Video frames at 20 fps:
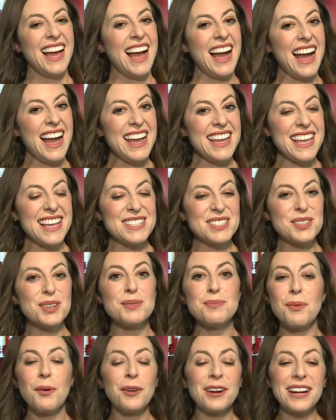Hi, yes,
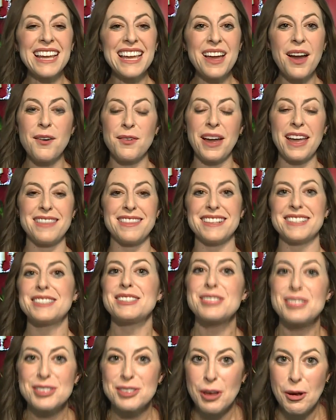good morning. Okay,
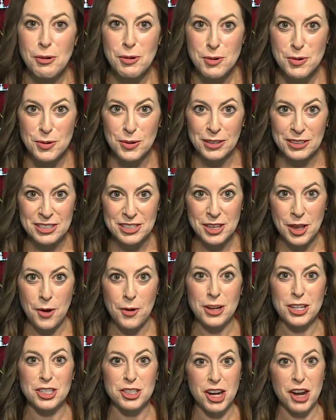this is so cool.
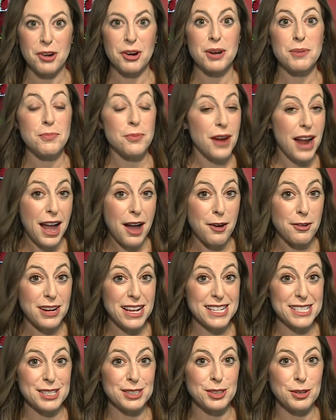So, Jared Brown
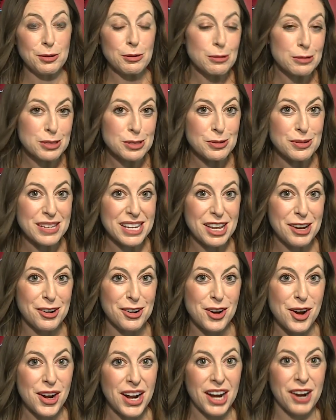is a local student
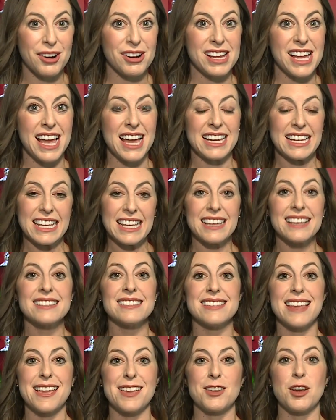here in our area, and he
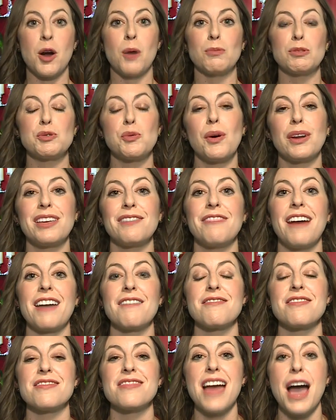has taken home
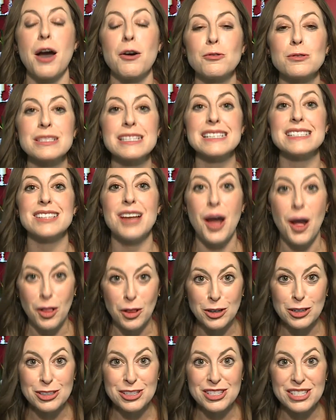
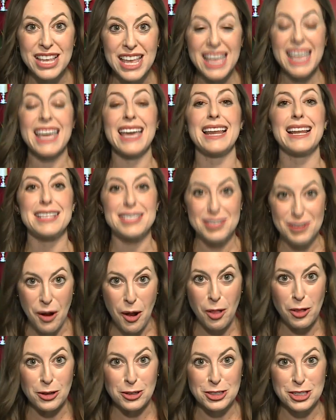$25,000 in a
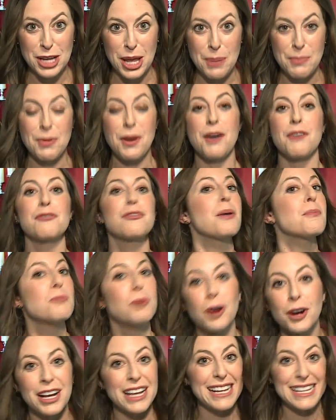scholarship from
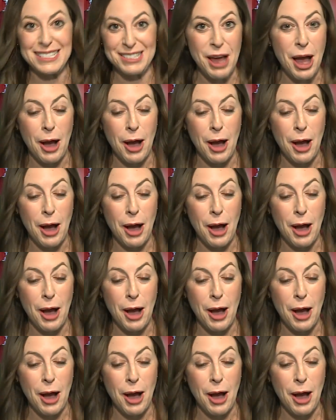working at